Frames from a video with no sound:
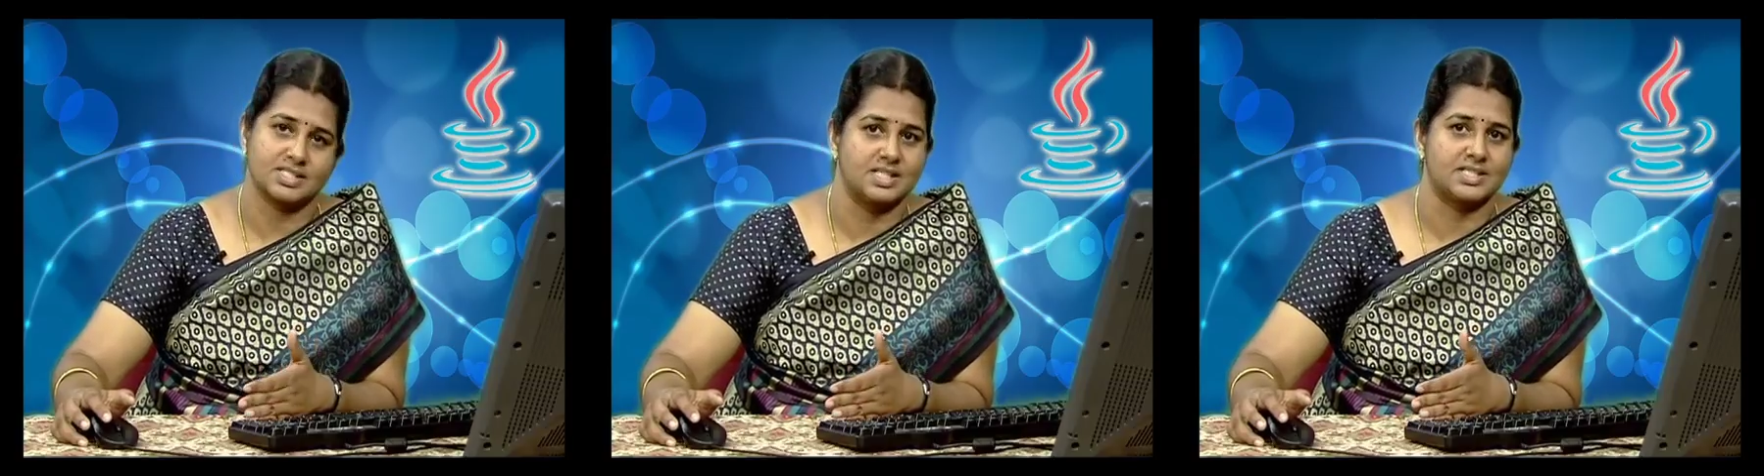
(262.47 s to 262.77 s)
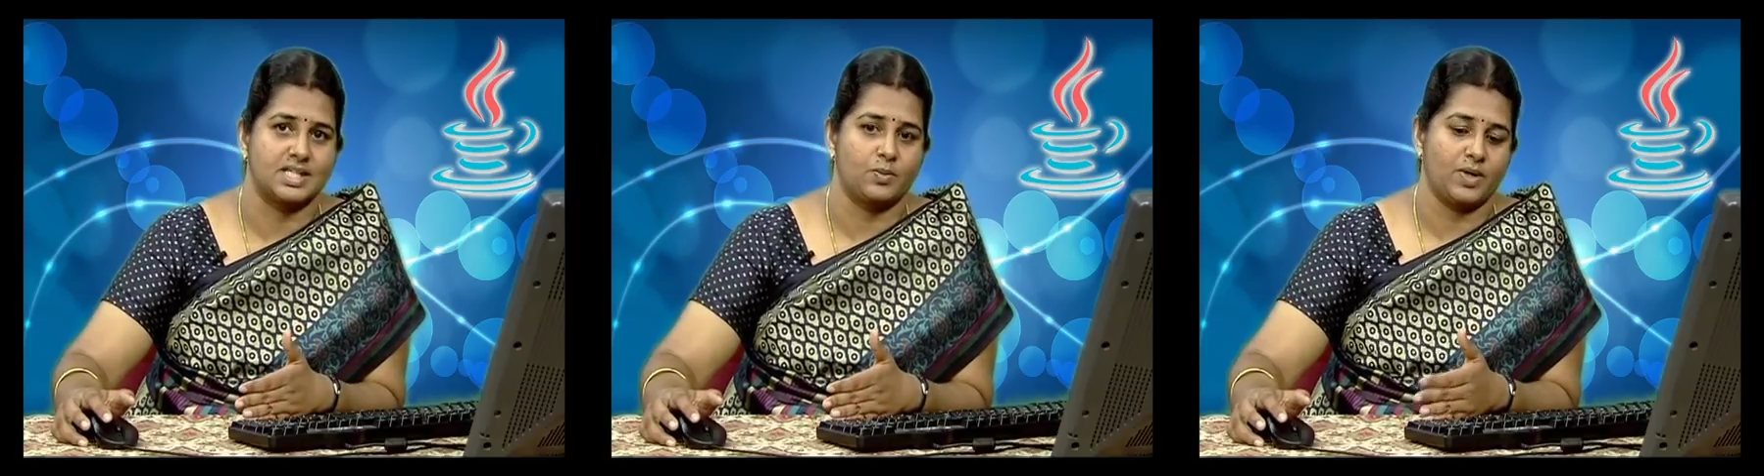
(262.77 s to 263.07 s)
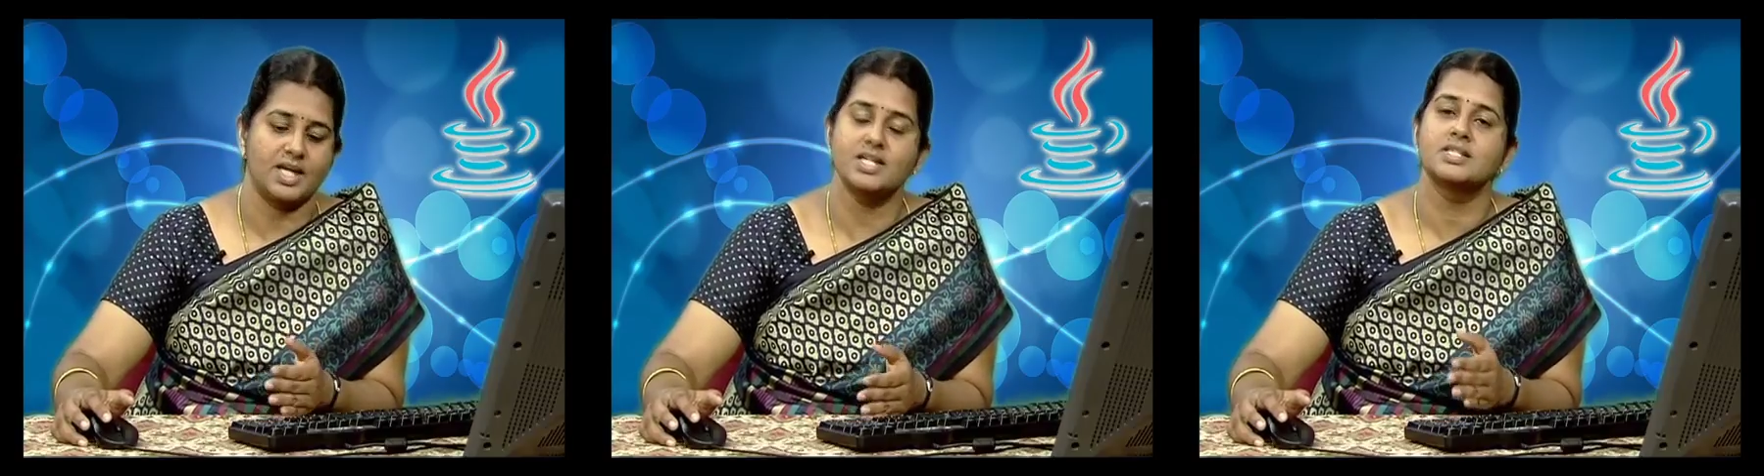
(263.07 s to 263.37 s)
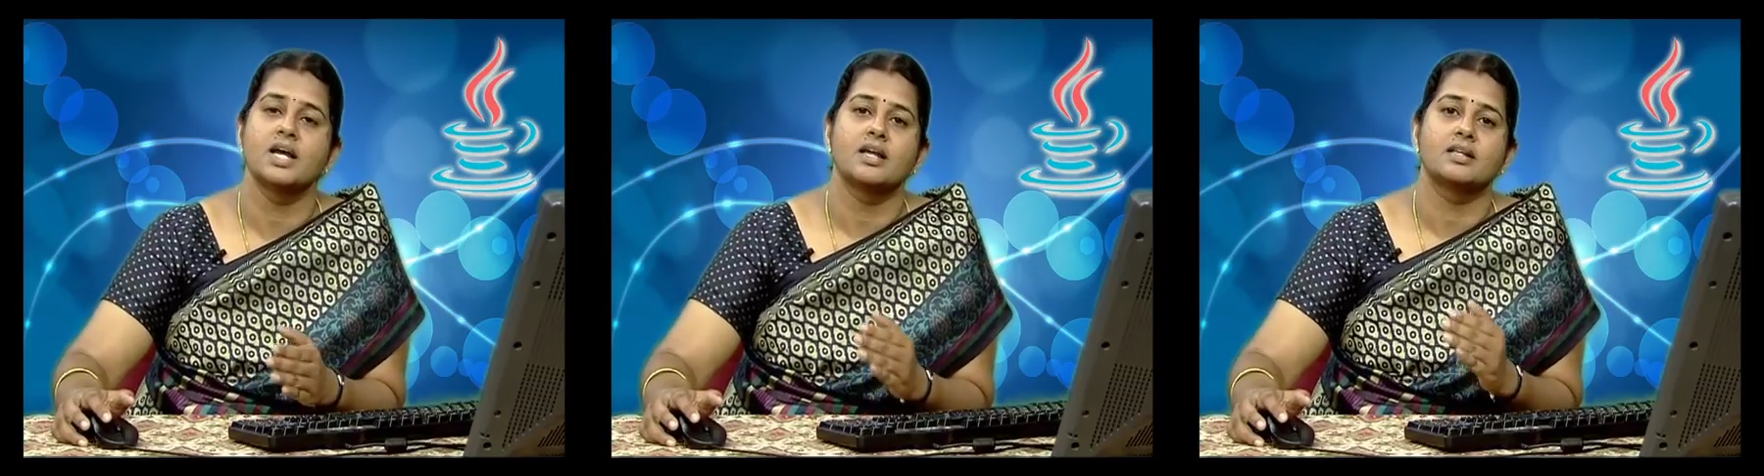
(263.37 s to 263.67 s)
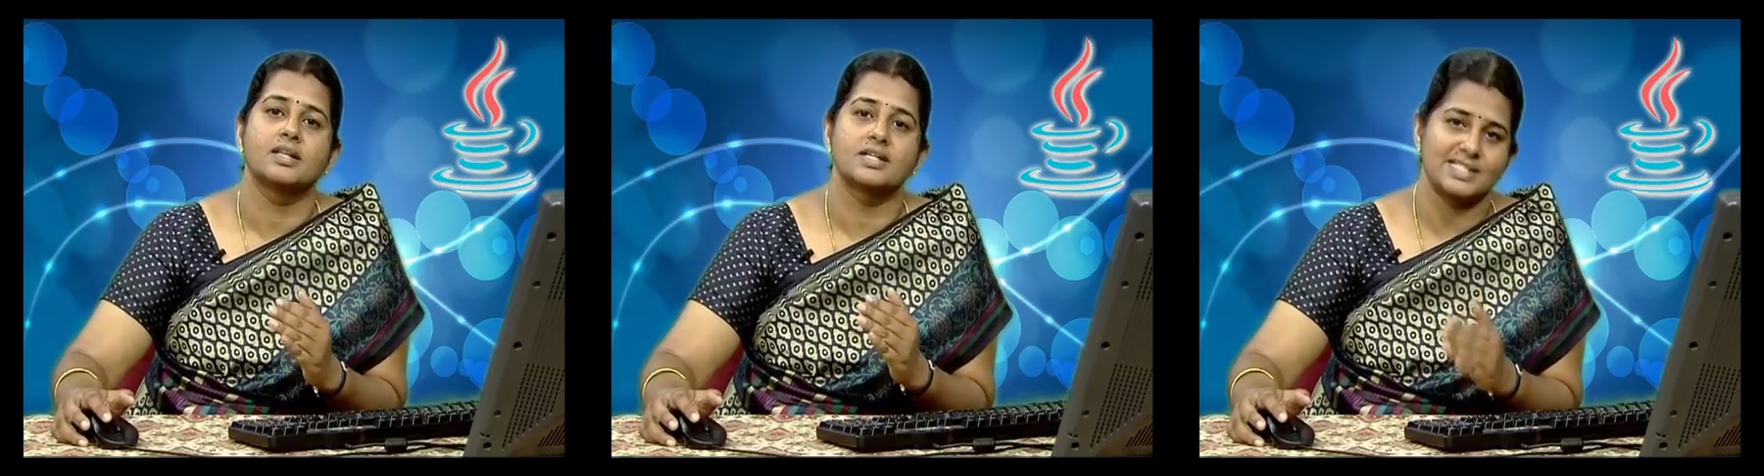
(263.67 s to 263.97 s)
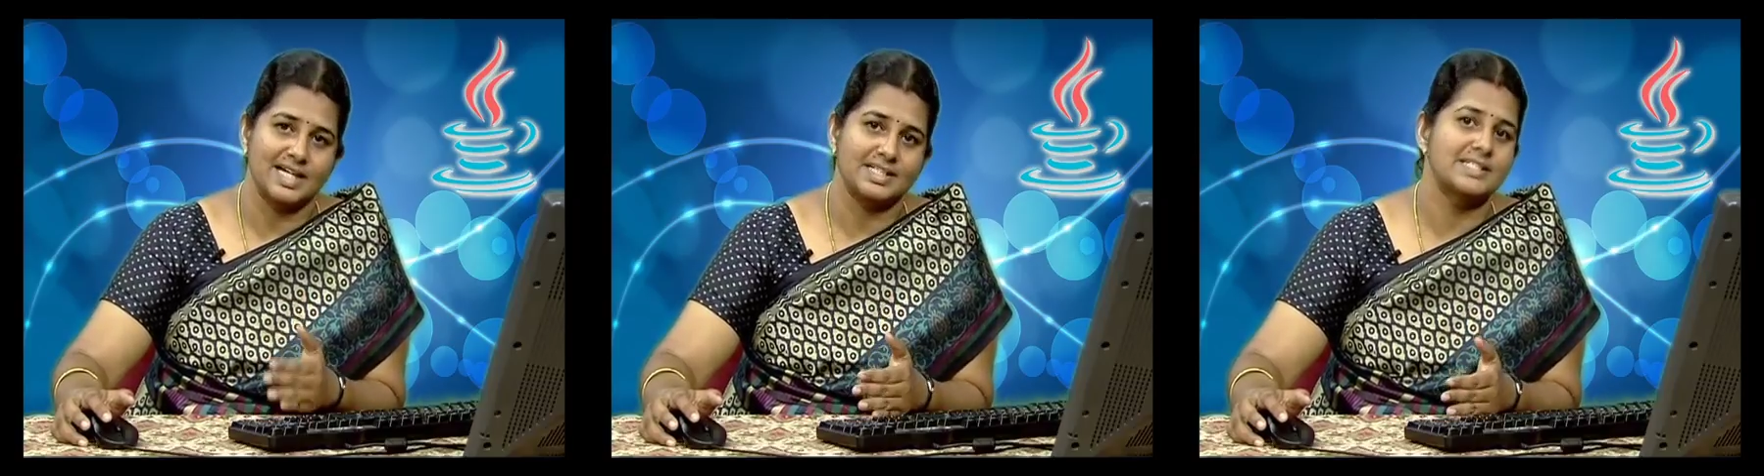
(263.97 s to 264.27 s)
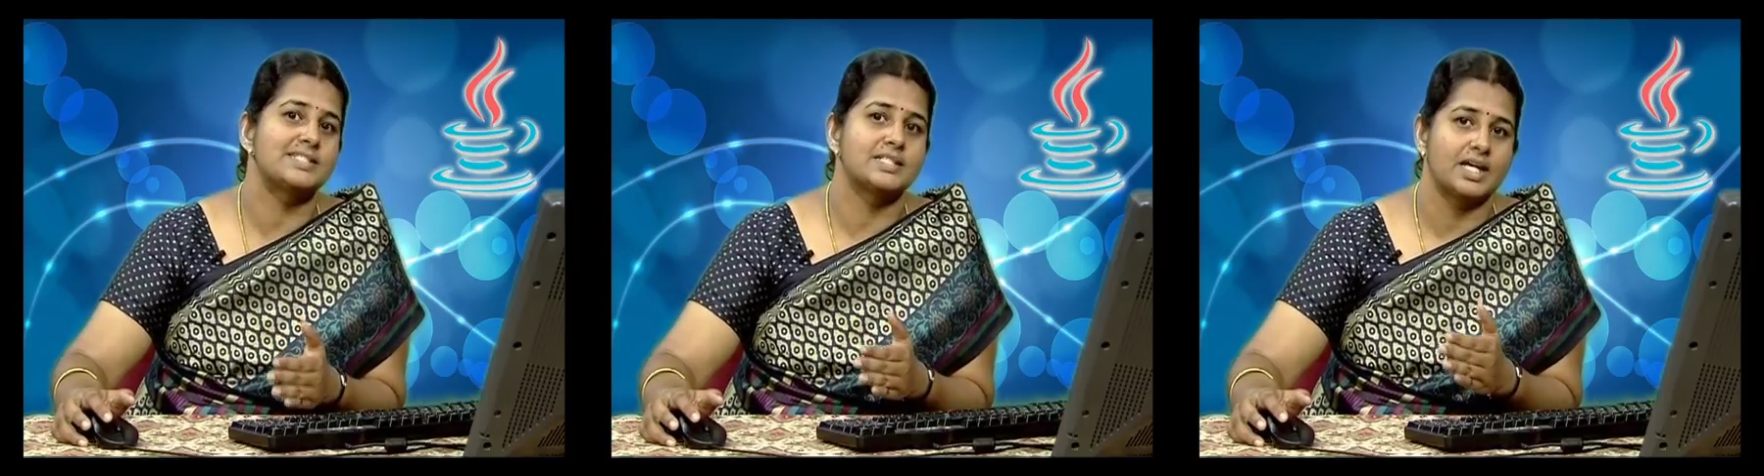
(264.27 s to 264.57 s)
result set whereas the result
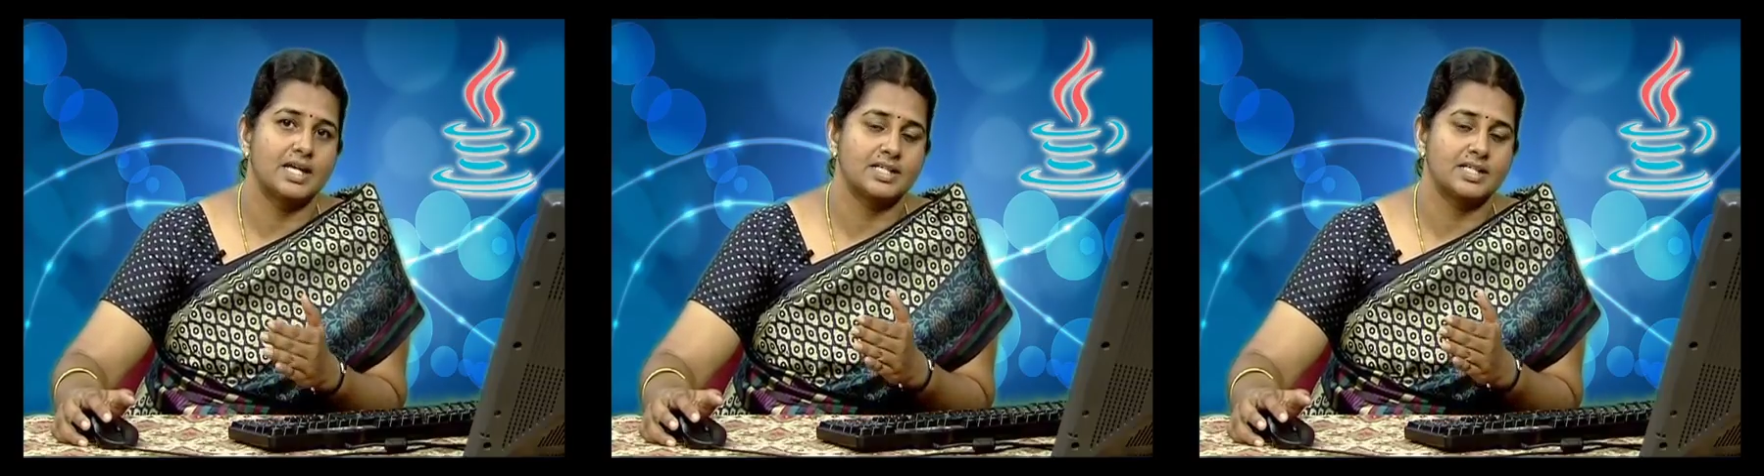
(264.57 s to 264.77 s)
is